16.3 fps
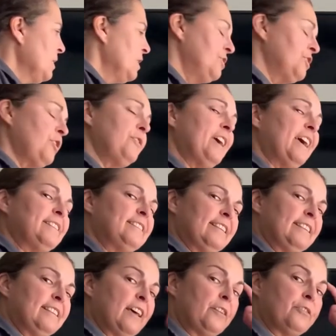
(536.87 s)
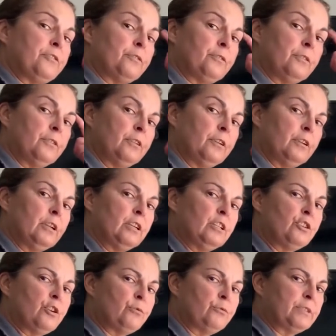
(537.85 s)
So that's another
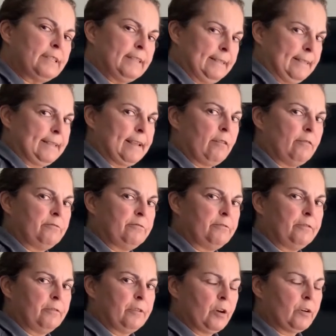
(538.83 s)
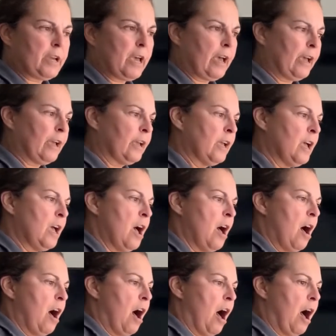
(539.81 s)
note to self, okay?
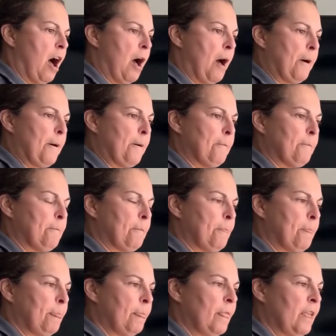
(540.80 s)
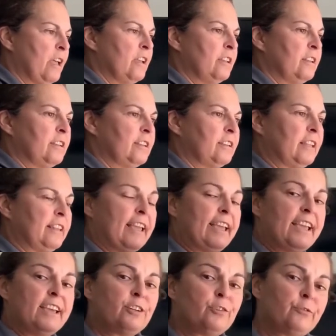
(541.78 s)
Can
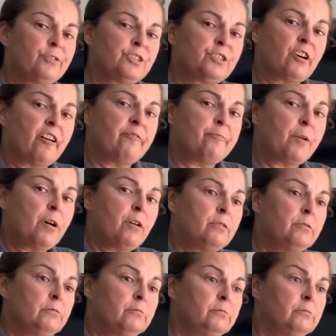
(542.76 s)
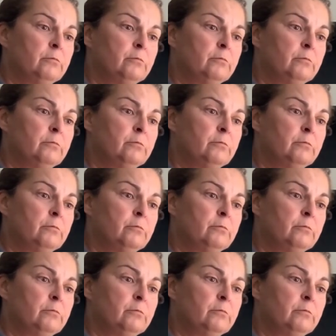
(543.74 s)
they handle a softball?